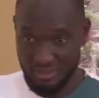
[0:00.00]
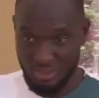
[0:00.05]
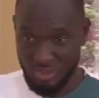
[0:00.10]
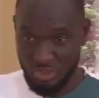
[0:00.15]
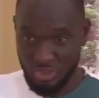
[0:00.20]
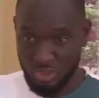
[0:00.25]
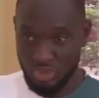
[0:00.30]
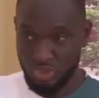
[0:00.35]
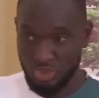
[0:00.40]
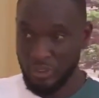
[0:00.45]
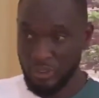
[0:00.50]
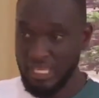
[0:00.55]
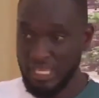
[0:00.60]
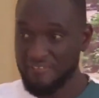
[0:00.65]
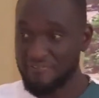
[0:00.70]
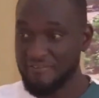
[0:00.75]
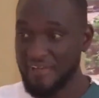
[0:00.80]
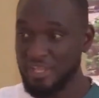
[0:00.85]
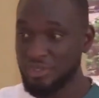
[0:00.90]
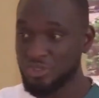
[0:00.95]
So if
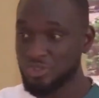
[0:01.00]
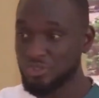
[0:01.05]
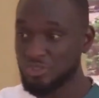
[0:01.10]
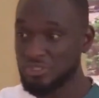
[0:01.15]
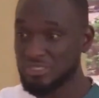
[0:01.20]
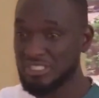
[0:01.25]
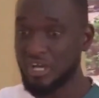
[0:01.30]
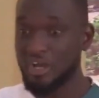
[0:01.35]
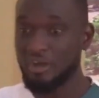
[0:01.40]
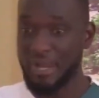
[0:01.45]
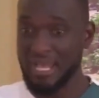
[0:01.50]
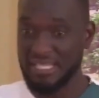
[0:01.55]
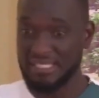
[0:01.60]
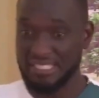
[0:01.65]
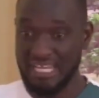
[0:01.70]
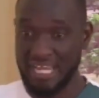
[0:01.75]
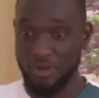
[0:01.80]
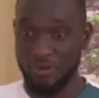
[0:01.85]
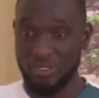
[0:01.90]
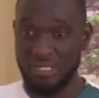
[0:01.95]
I used to sell rice
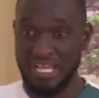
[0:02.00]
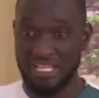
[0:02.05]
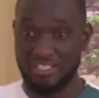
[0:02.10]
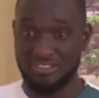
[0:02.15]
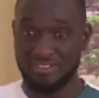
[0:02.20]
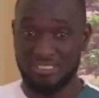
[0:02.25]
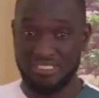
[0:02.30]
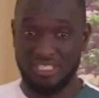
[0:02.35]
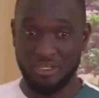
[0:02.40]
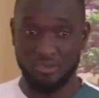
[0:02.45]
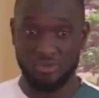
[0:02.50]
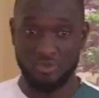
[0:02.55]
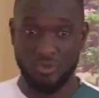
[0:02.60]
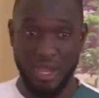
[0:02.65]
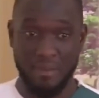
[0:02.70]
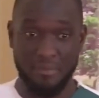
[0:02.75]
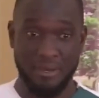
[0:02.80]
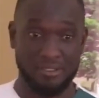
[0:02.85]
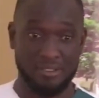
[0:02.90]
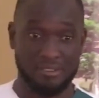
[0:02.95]
and I only had to sell to
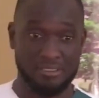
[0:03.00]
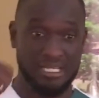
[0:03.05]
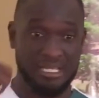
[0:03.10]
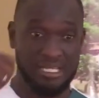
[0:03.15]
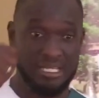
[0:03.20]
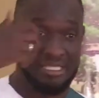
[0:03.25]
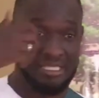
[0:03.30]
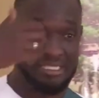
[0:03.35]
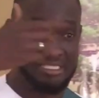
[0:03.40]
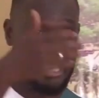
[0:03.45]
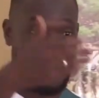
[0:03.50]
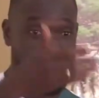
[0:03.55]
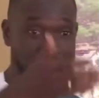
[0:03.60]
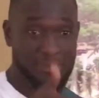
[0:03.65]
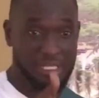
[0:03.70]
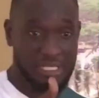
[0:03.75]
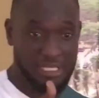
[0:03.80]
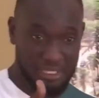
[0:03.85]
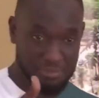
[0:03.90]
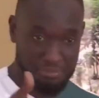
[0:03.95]
about 10
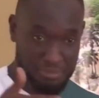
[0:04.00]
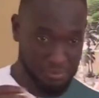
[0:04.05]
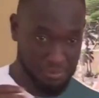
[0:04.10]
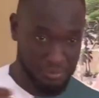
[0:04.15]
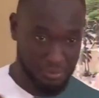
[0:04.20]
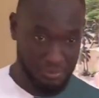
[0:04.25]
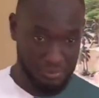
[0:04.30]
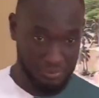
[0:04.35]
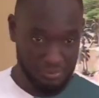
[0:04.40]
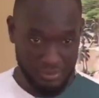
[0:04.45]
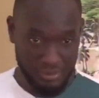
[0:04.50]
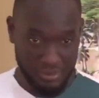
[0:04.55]
million people,